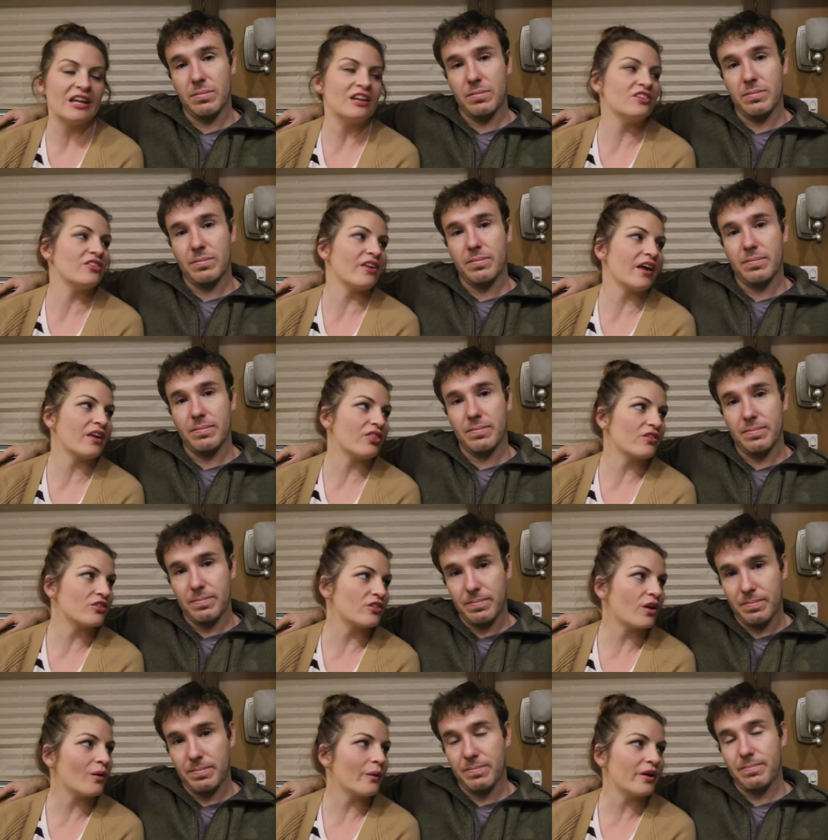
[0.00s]
Speaker 1: And it's like
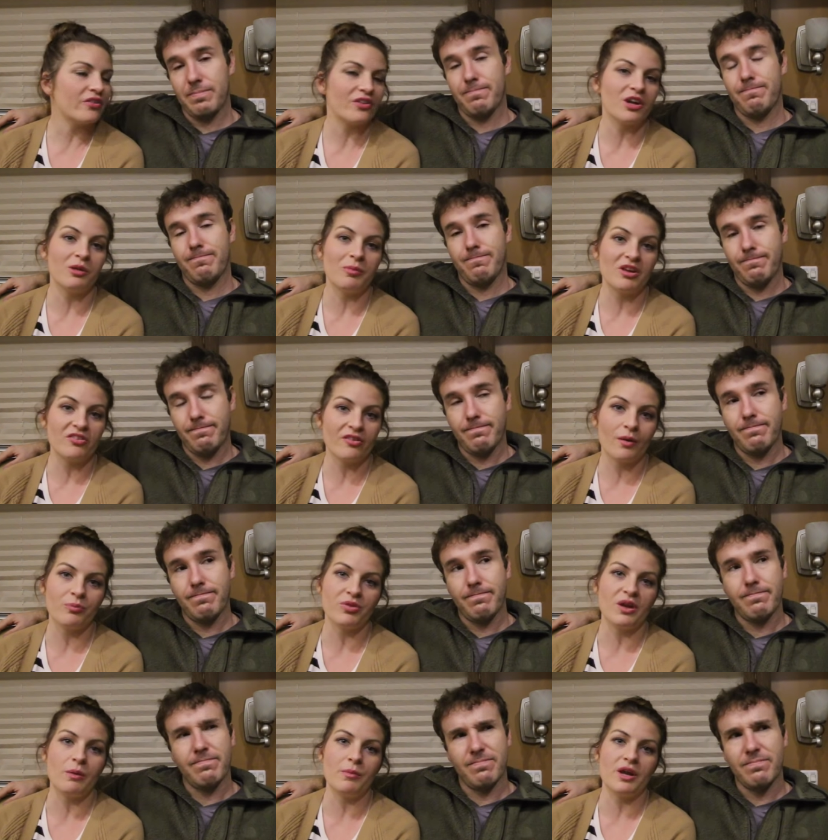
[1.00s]
there's always going to be
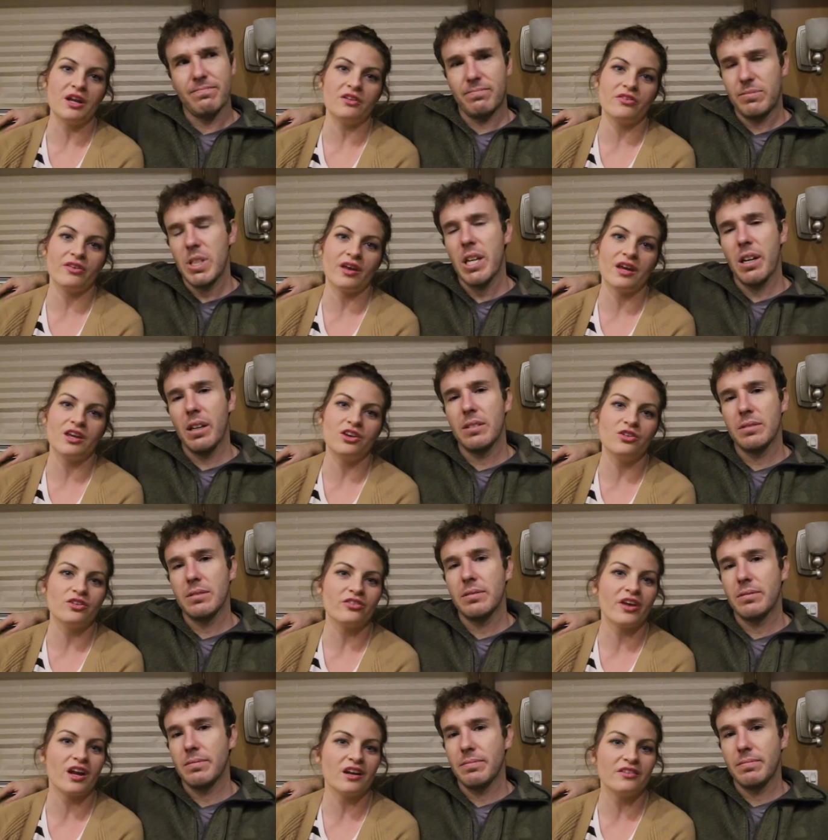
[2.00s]
something. But mm-hmm. it's yeah. like you
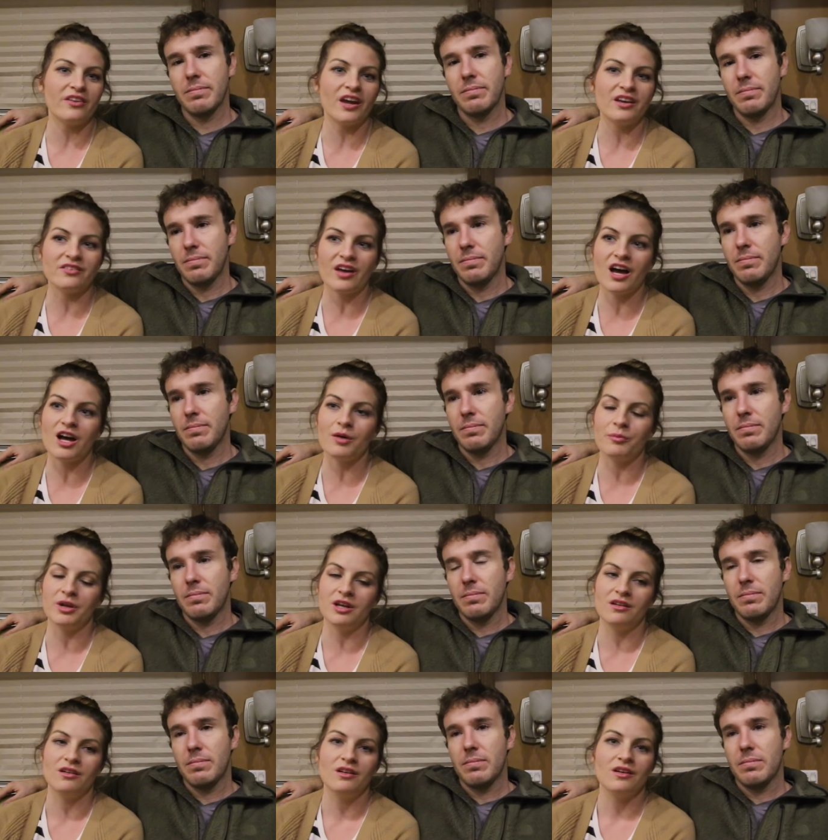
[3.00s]
just got to take time
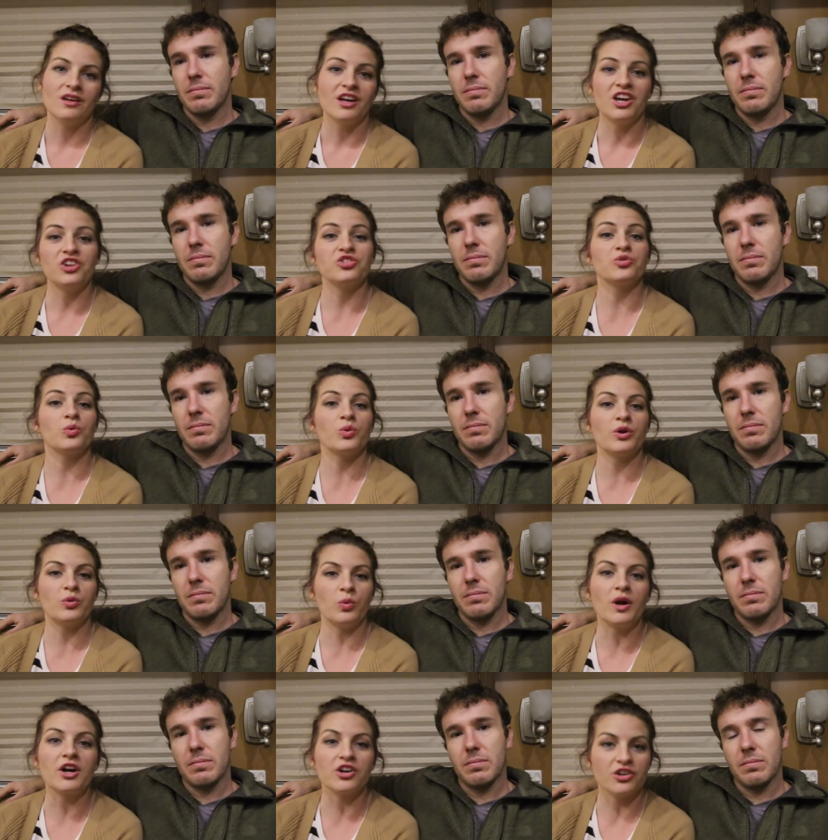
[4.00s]
and enjoy
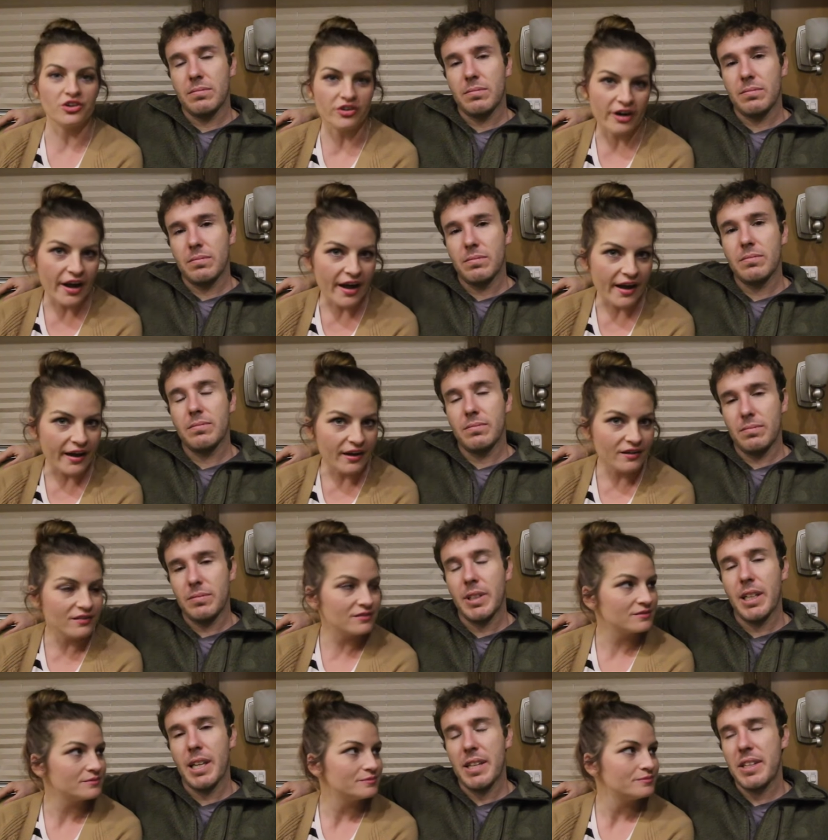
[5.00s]
where you're at.
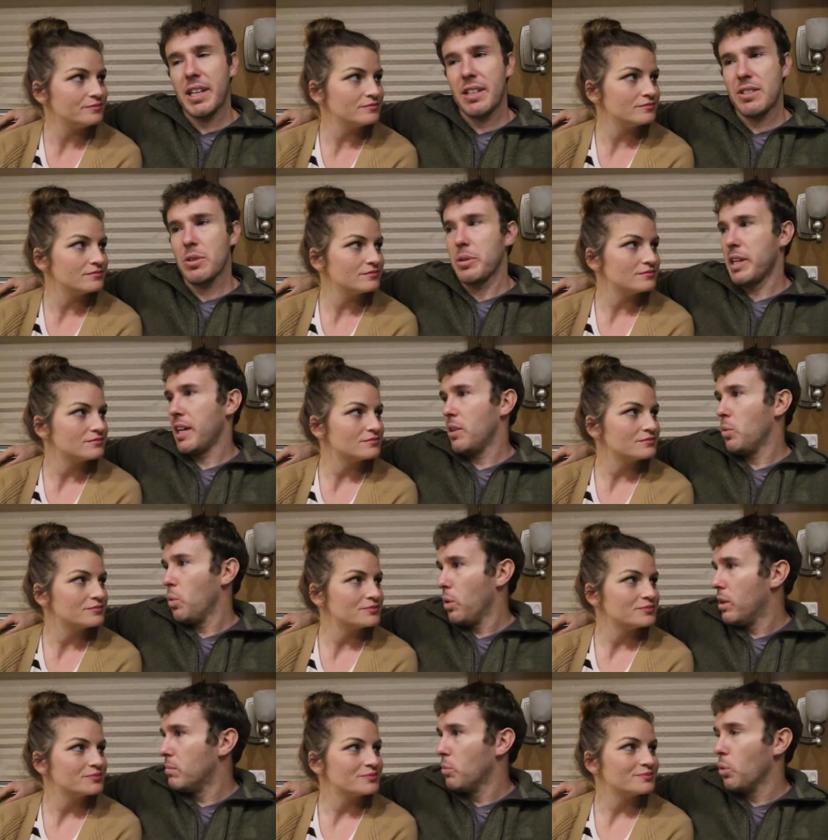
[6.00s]
Speaker 2: Yeah. I think it's okay to
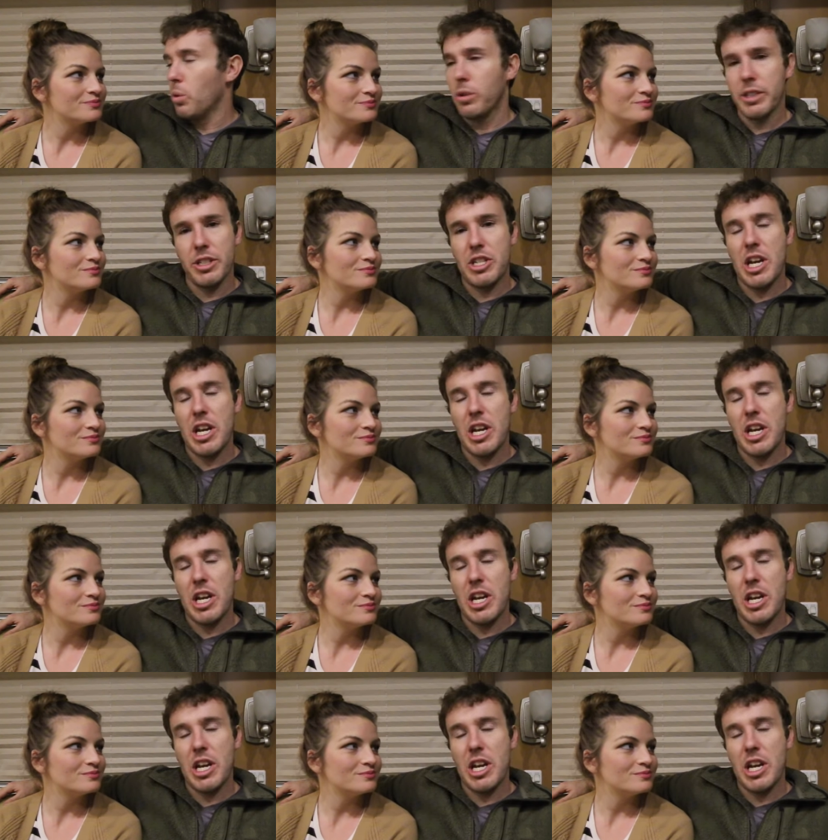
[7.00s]
want more and to